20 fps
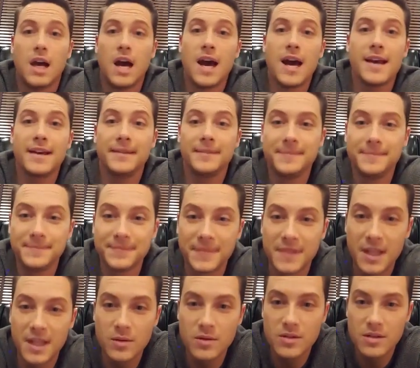Hi.
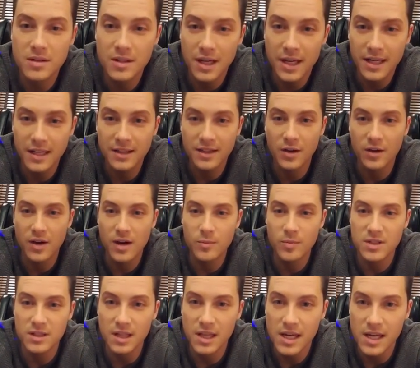That was her
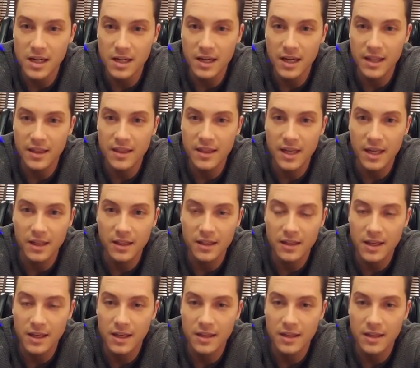name was Leah, I think.